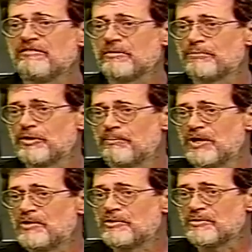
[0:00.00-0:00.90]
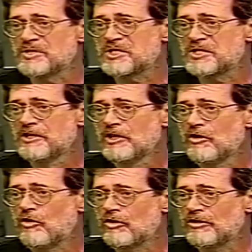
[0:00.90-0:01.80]
even proposed
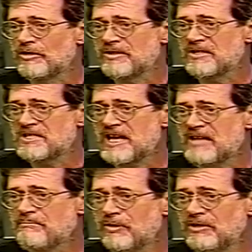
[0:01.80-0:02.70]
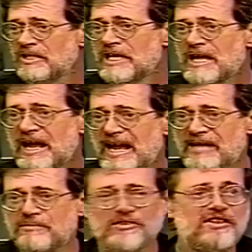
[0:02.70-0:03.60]
or on the table.
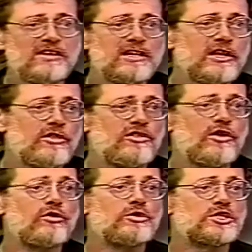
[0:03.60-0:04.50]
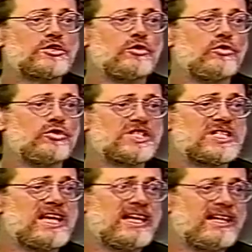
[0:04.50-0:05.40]
And those who
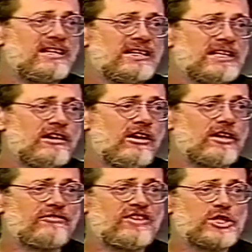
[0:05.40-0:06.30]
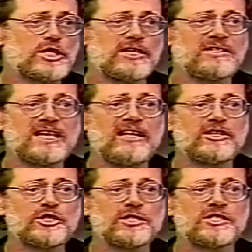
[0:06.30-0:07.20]
say artificial
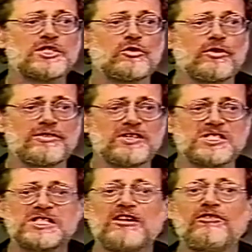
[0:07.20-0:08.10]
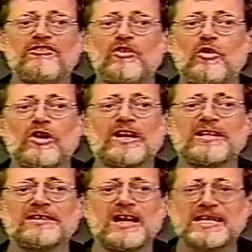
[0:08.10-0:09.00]
intelligence or the
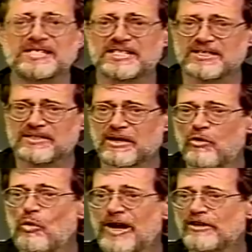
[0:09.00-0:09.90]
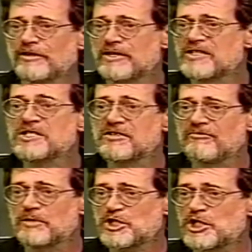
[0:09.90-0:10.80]
self-organizing awareness
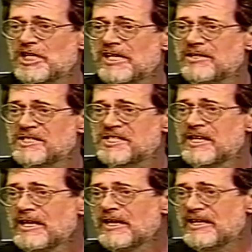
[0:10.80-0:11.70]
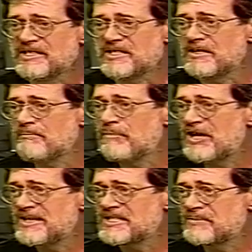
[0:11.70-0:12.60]
of machines is an
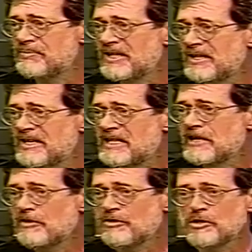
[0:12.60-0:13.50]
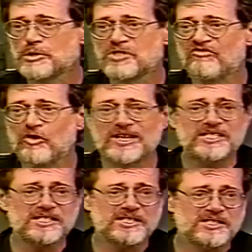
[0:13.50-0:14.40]
impossibility, those
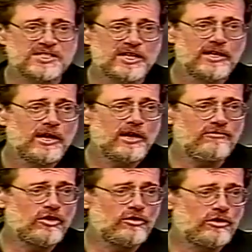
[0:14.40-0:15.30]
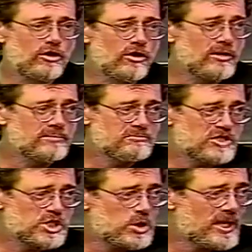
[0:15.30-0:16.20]
voices have gone
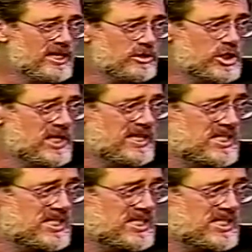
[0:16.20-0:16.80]
strangely